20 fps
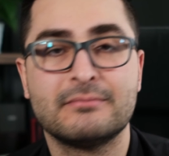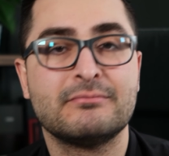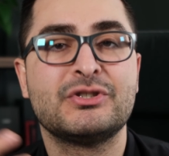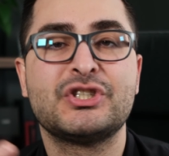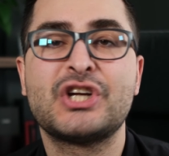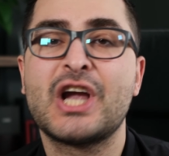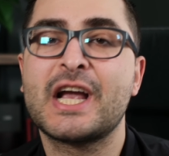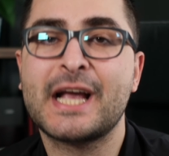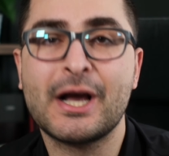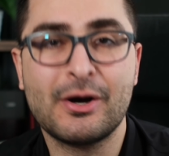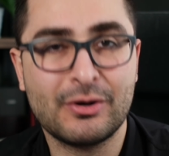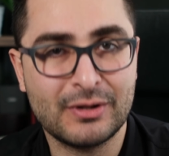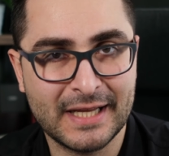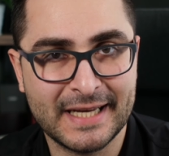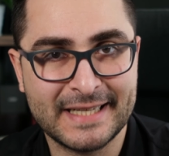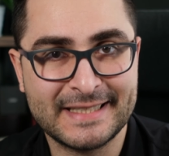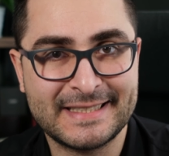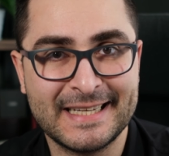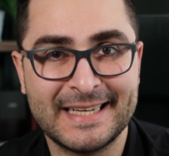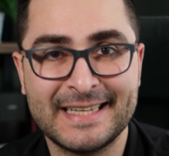Check out
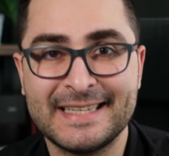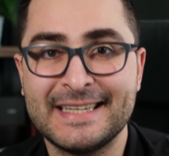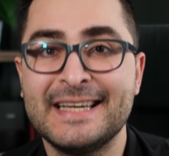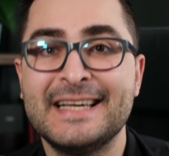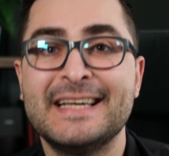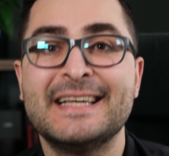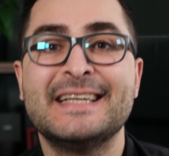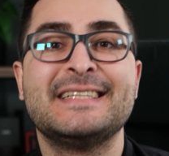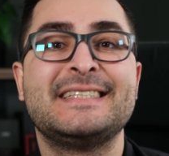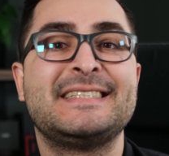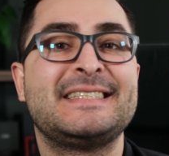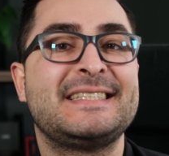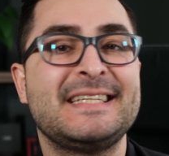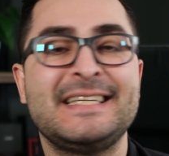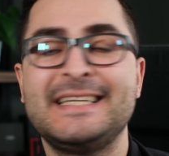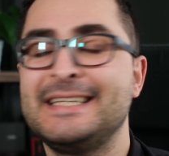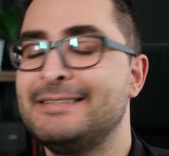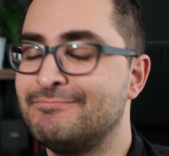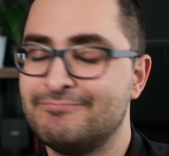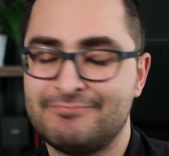LinkedIn,
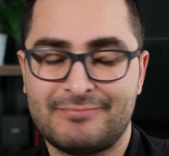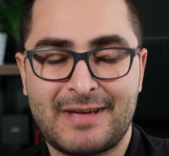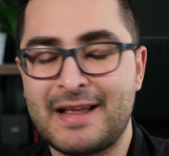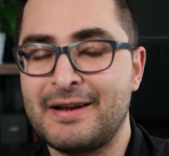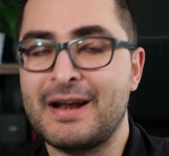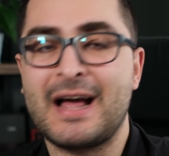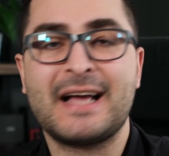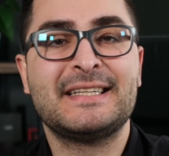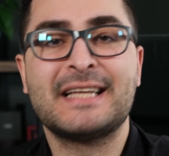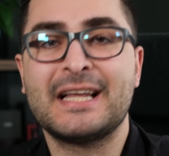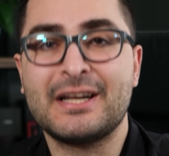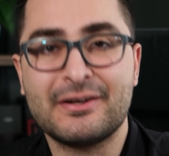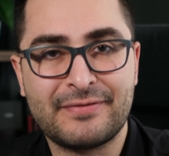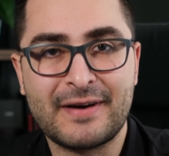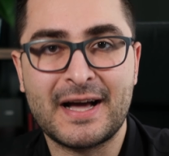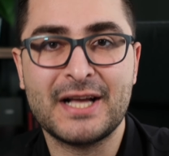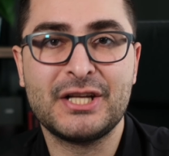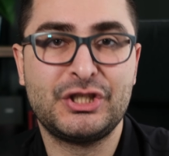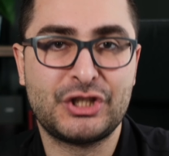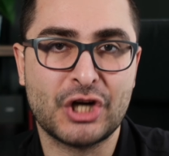see and
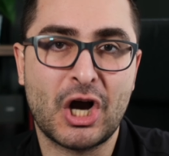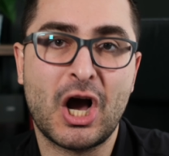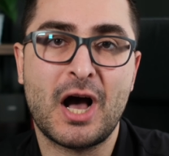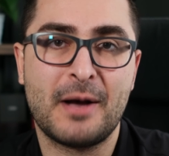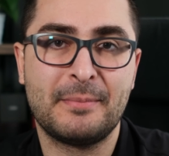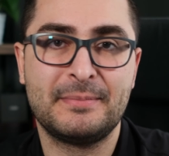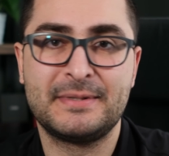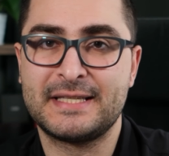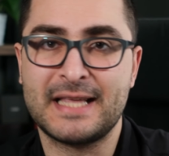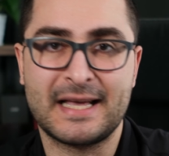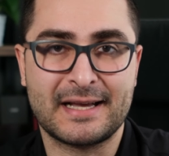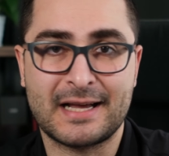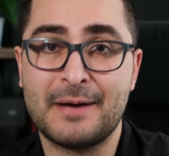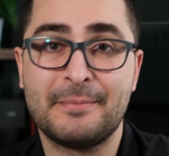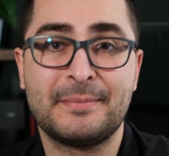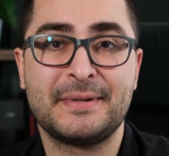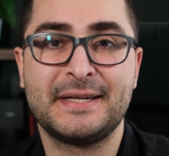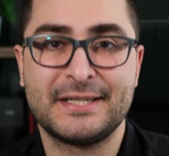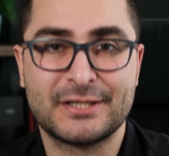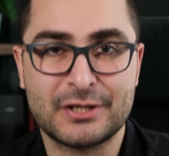identify jobs that
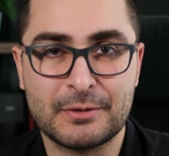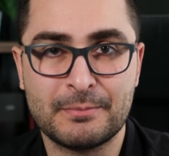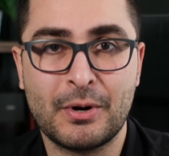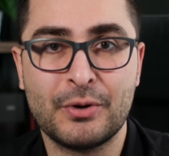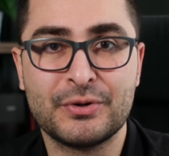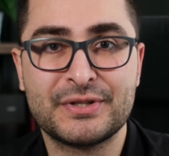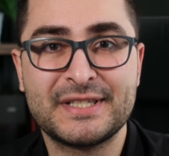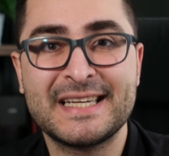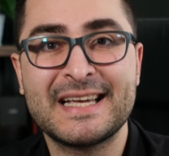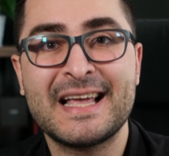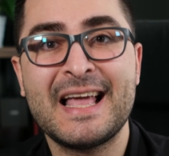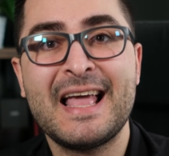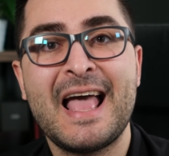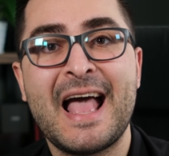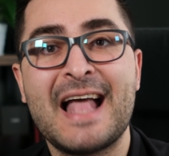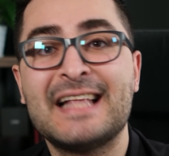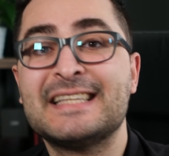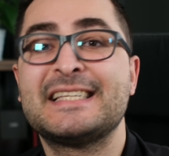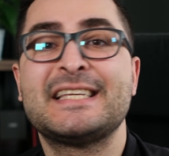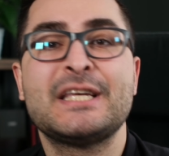companies are posting,
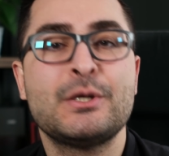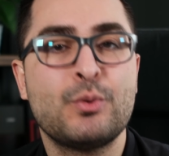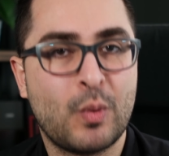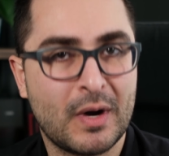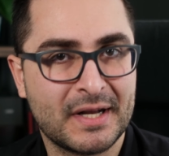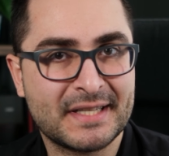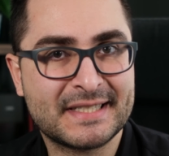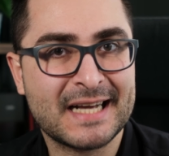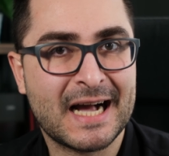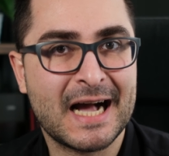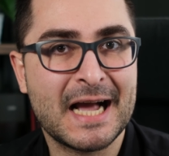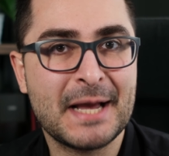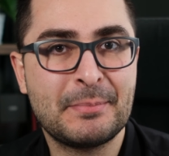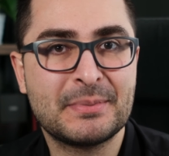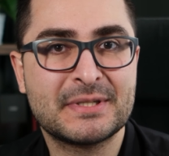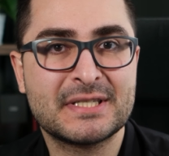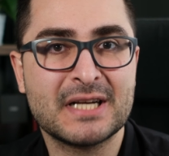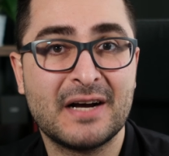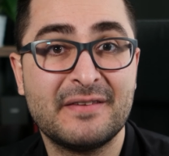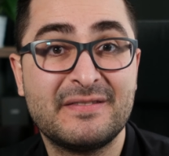and see what
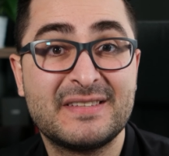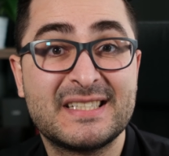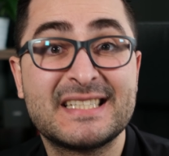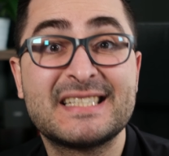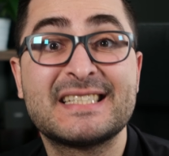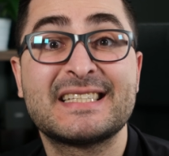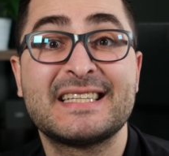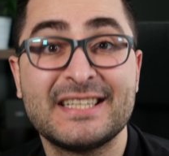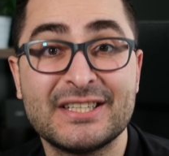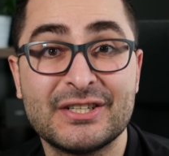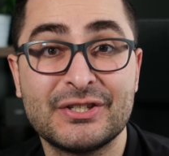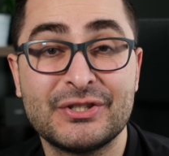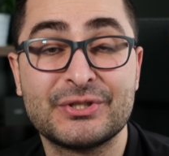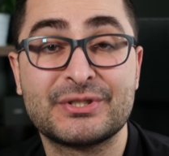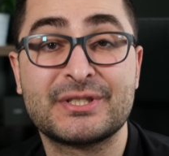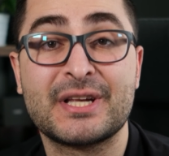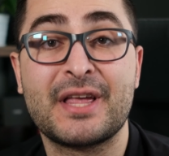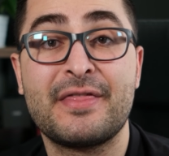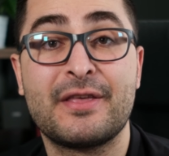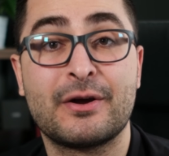types of
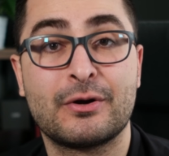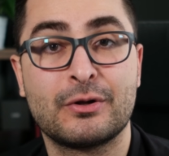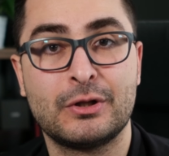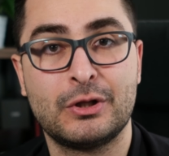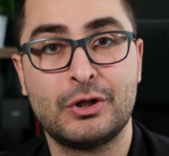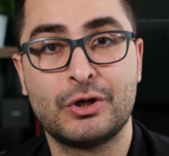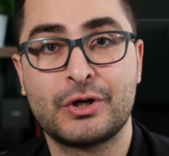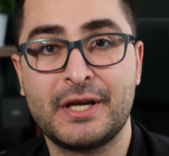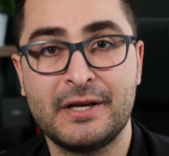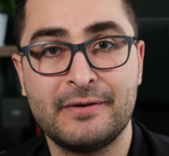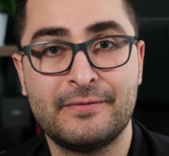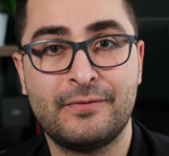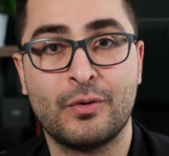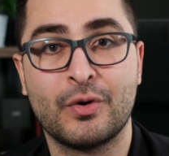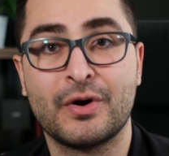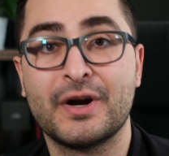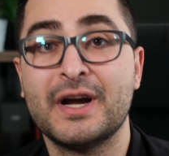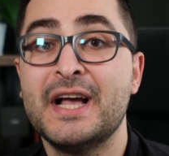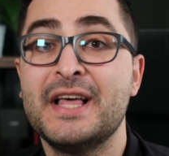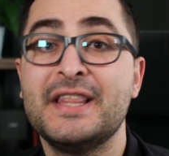skills they're looking
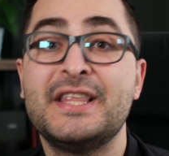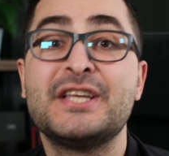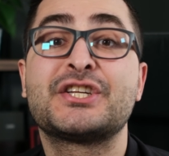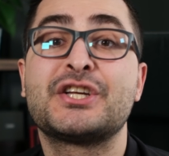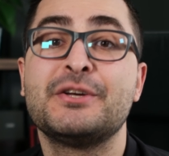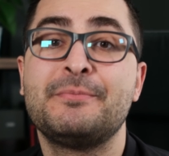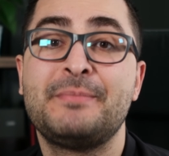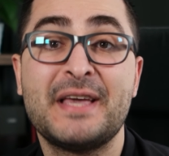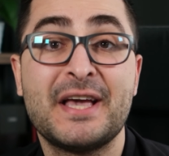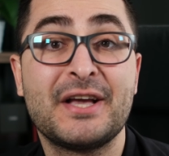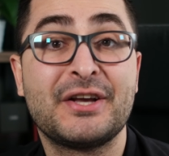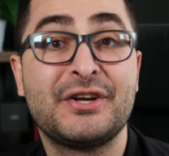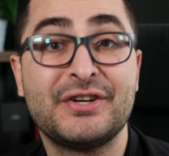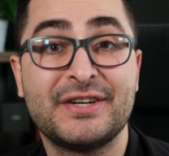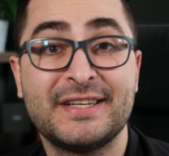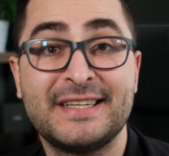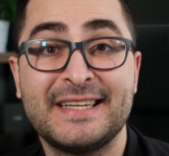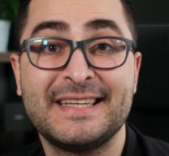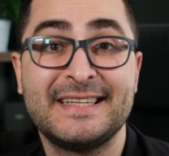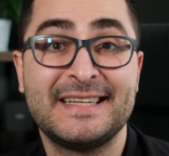for. This could be a
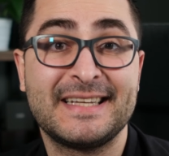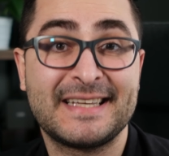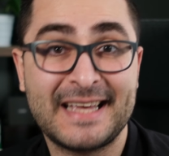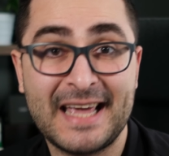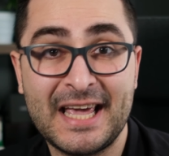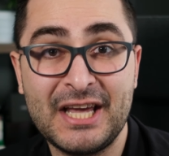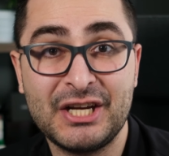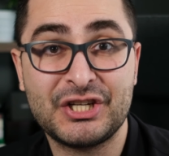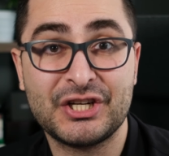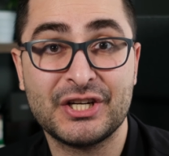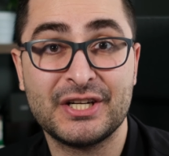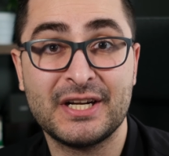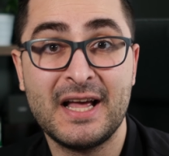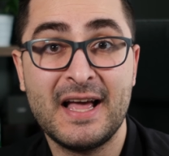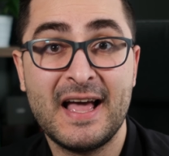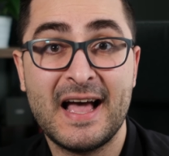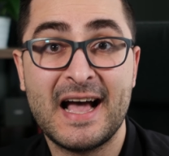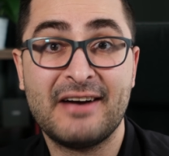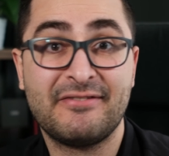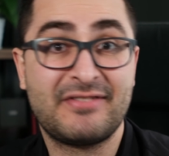good indication
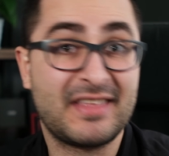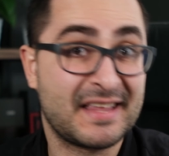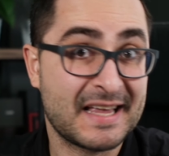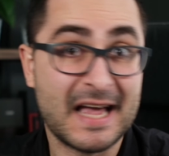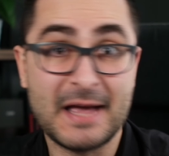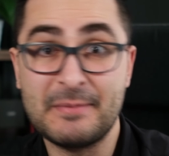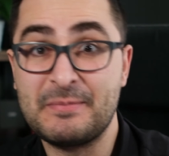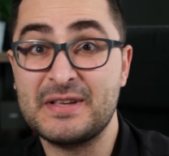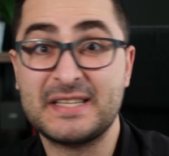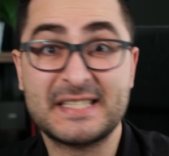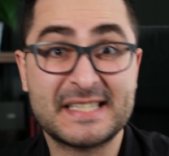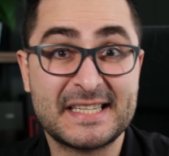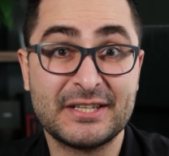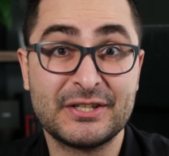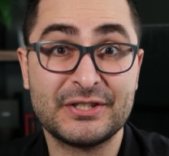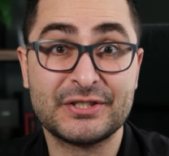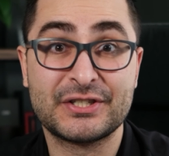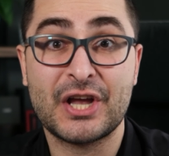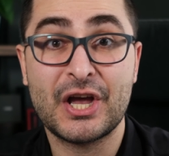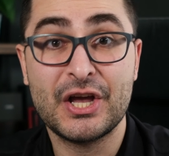of the type of
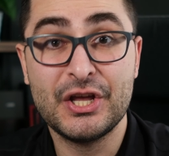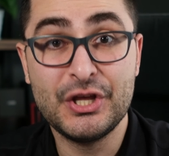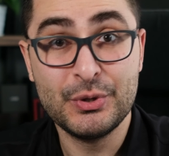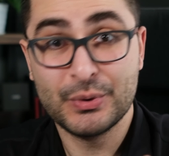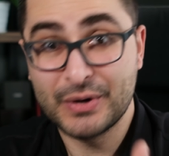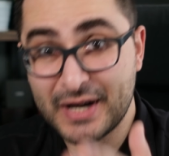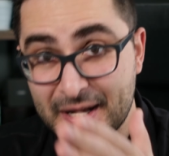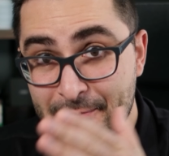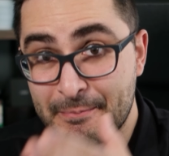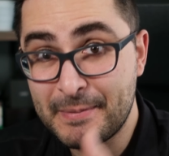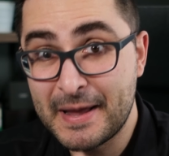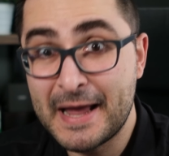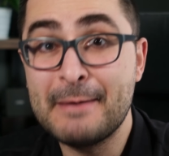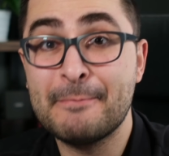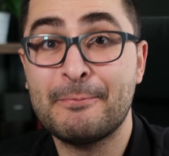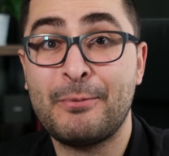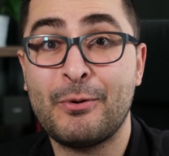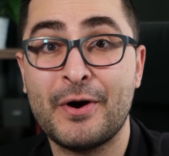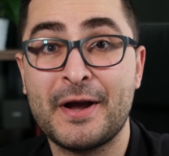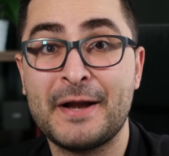skills you can
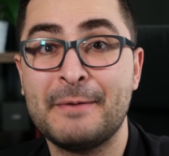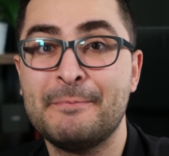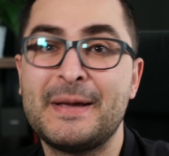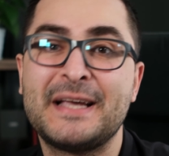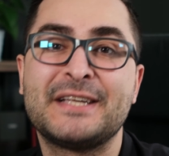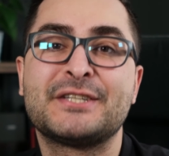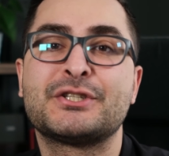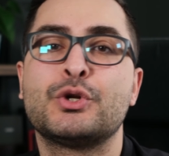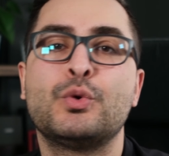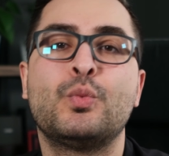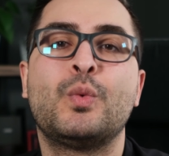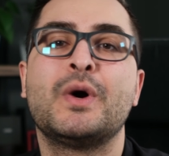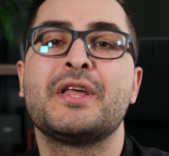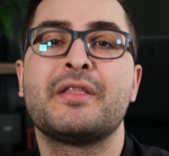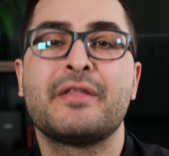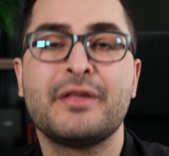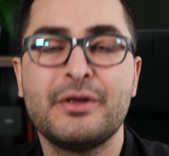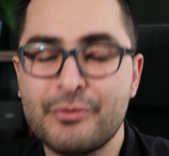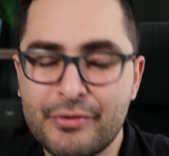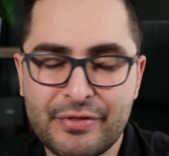pinpoint based on
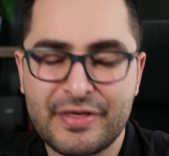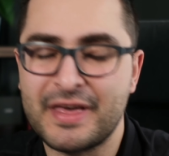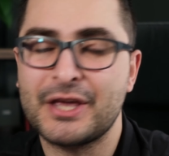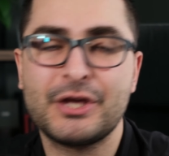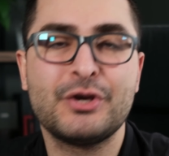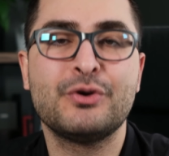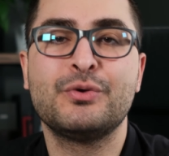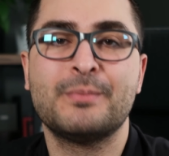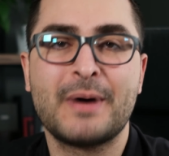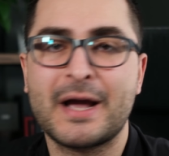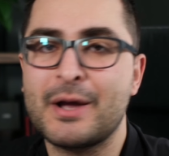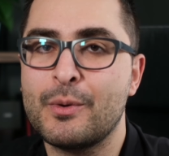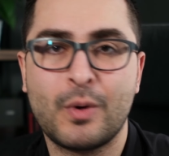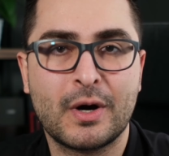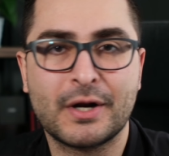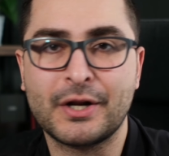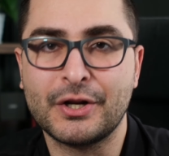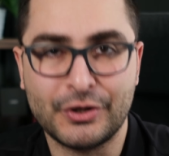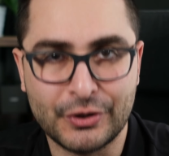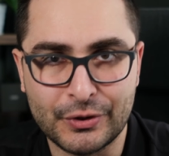what you think you might
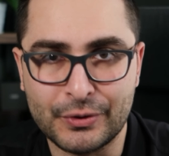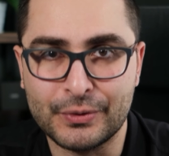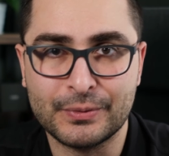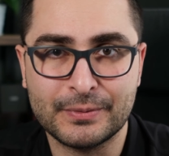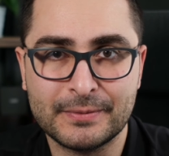want to do.